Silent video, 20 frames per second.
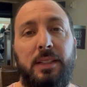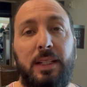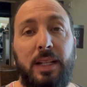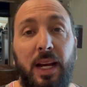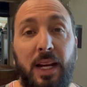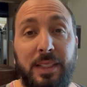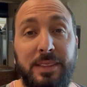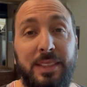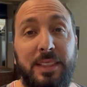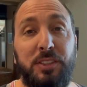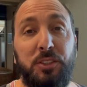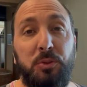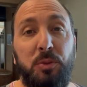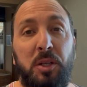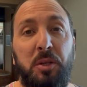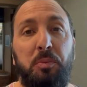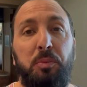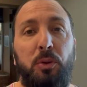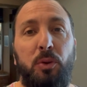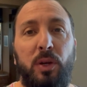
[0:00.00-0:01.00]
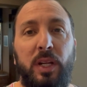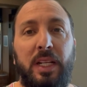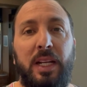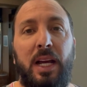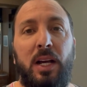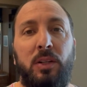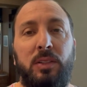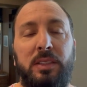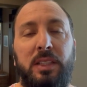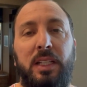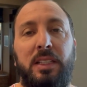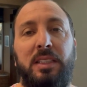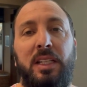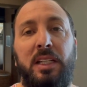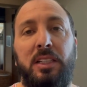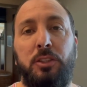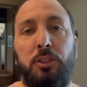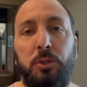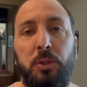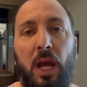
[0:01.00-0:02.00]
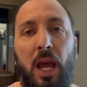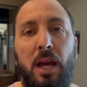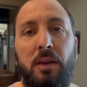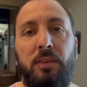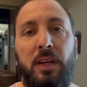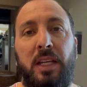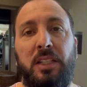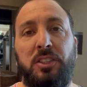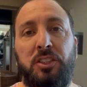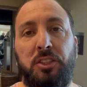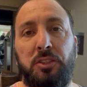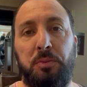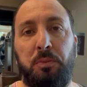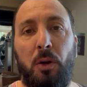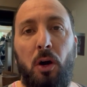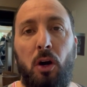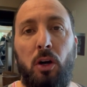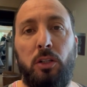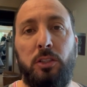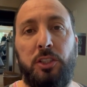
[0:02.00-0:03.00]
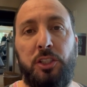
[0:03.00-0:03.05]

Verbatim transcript: guys, I do want to point out that they do have a small